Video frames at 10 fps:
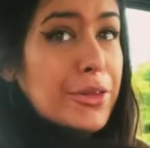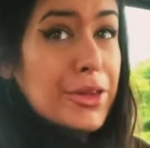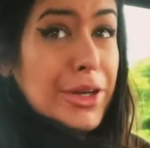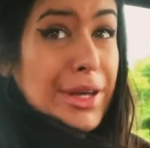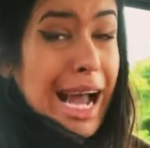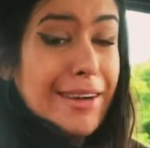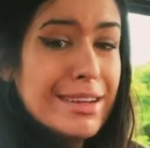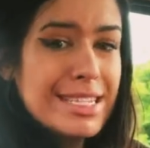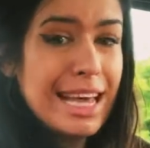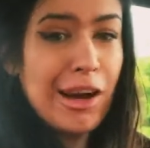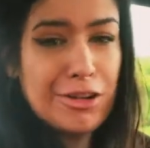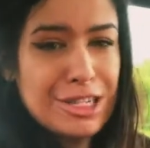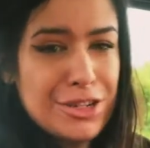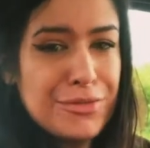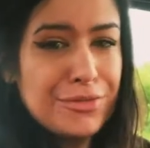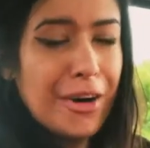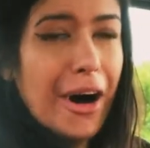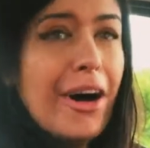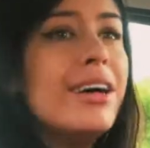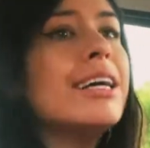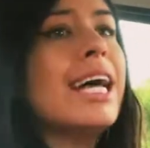the character that I auditioned for.